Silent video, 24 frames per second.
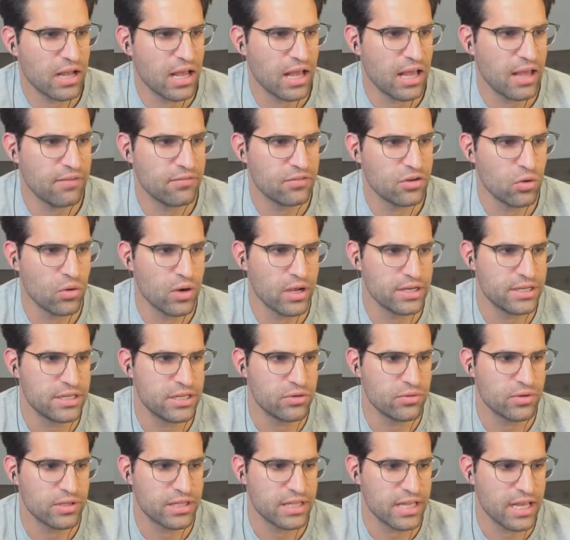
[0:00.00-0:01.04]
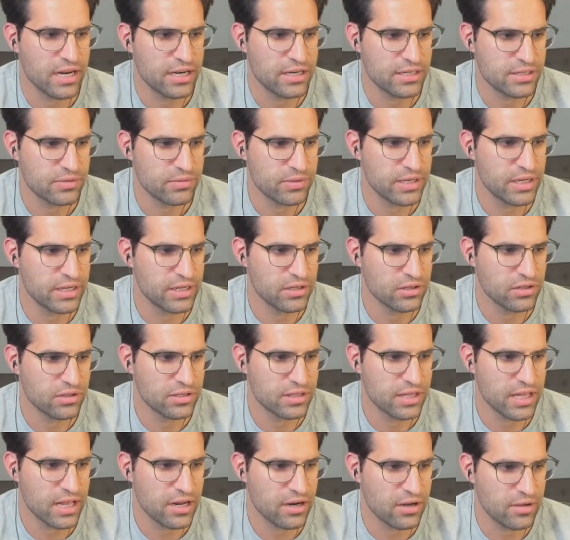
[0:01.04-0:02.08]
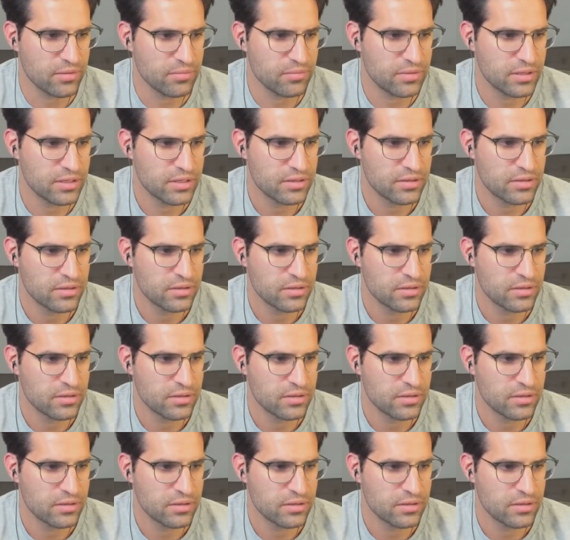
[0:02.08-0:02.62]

I have no idea what that is. We need to look that up.